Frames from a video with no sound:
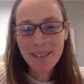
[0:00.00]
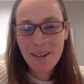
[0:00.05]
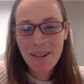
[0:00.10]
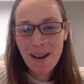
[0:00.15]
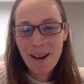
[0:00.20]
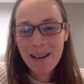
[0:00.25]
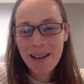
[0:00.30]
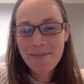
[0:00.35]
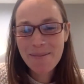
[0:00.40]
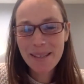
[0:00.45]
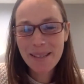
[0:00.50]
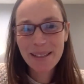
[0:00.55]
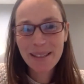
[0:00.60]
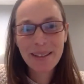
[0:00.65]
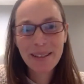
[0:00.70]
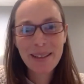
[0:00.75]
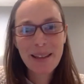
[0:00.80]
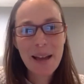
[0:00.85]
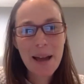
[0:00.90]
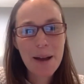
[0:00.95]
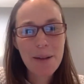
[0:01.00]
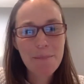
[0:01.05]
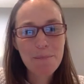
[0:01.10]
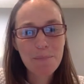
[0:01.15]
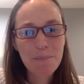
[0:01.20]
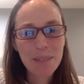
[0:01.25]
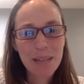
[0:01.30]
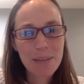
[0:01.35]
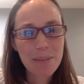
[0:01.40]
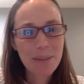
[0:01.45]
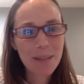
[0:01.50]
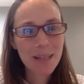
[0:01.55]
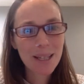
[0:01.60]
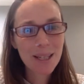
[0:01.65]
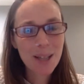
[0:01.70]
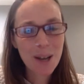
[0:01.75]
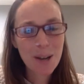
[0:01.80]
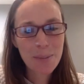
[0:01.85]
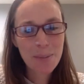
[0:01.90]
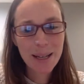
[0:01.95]
So I will, um, I'm going to
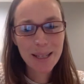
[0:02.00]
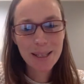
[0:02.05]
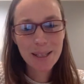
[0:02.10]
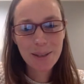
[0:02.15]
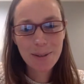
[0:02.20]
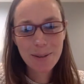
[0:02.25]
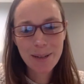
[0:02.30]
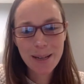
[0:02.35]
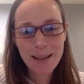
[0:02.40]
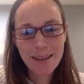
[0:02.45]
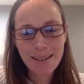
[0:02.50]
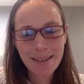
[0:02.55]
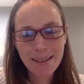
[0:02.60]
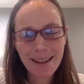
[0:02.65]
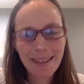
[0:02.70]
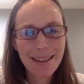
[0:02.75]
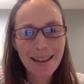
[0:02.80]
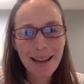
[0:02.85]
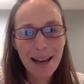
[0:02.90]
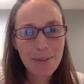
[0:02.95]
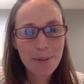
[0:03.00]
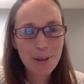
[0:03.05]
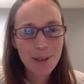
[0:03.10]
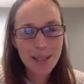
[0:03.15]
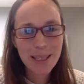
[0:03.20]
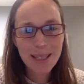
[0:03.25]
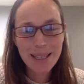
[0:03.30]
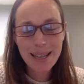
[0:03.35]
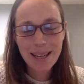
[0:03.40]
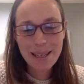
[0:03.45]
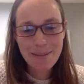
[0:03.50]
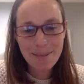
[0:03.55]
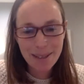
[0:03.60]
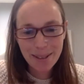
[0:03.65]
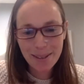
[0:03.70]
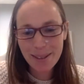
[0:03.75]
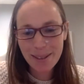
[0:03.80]
share my screen and I think I won't see anyone.